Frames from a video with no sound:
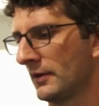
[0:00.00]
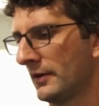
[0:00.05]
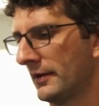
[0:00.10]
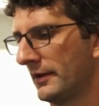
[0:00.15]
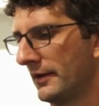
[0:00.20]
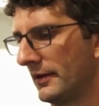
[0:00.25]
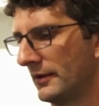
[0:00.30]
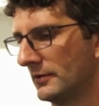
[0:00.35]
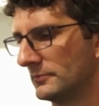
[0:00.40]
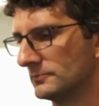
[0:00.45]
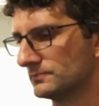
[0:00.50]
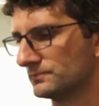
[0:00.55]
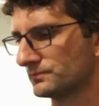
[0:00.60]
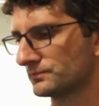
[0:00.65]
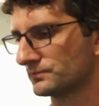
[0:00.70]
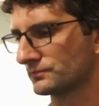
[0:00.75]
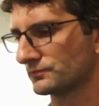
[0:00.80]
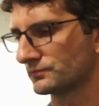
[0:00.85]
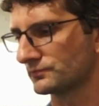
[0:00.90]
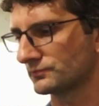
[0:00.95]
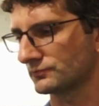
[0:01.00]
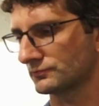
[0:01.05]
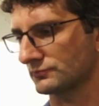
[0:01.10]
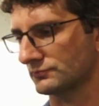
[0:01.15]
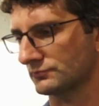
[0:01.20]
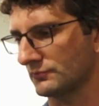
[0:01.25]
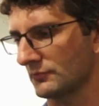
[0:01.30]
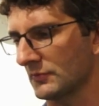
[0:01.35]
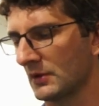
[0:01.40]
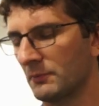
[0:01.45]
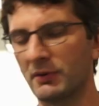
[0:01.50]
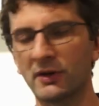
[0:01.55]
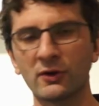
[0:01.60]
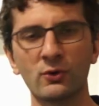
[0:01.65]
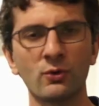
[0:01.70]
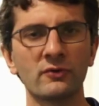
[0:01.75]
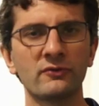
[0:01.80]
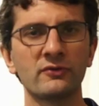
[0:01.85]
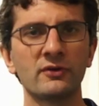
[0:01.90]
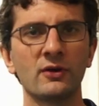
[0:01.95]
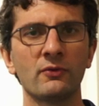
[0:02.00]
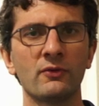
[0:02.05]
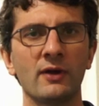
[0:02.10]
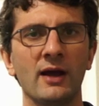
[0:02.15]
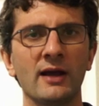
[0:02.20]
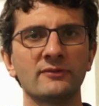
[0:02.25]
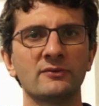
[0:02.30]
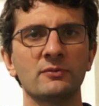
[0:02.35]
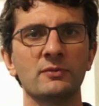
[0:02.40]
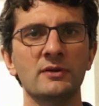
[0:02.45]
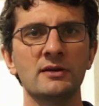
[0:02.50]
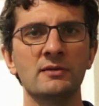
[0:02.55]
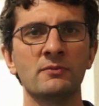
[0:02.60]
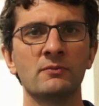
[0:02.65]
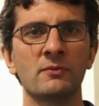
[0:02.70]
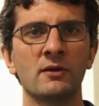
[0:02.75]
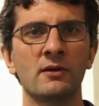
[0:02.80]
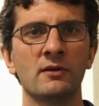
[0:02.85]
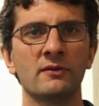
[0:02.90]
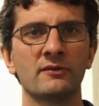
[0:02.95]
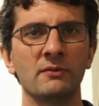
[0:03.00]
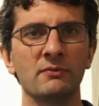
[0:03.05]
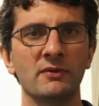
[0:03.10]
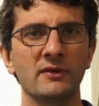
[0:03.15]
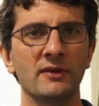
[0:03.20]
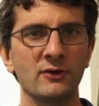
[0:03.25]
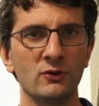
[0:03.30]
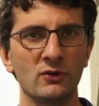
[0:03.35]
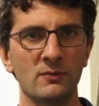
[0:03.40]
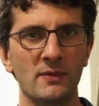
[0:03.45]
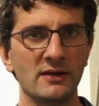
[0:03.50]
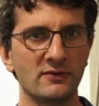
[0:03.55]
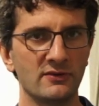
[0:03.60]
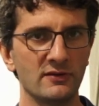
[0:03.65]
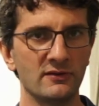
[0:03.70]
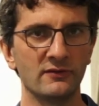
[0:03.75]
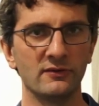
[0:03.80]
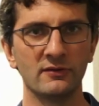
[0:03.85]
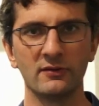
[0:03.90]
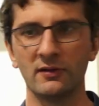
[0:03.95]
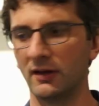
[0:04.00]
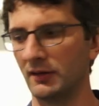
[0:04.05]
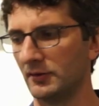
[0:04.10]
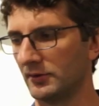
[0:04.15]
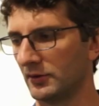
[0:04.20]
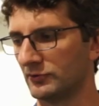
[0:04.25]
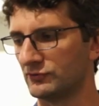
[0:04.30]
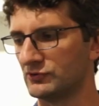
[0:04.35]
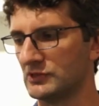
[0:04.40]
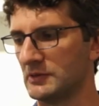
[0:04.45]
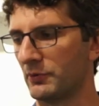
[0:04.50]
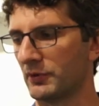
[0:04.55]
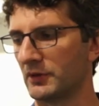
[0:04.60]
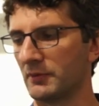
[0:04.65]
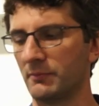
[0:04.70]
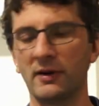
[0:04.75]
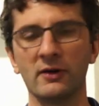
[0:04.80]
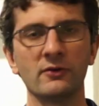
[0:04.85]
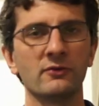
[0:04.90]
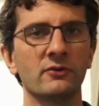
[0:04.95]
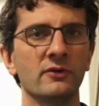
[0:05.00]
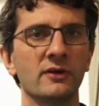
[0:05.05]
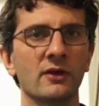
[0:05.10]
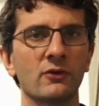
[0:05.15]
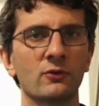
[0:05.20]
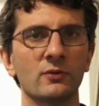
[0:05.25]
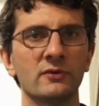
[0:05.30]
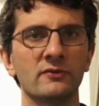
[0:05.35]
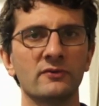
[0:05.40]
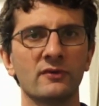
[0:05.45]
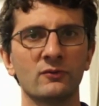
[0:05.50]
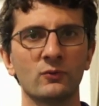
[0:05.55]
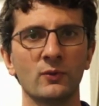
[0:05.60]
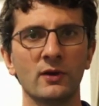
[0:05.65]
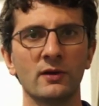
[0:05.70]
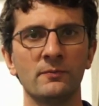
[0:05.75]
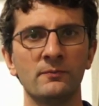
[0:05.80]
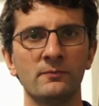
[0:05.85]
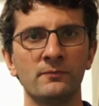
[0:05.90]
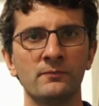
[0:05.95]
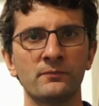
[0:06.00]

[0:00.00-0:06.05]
But of course, you know, there has to be something they do to make these a little cheaper compared to the other ones as well.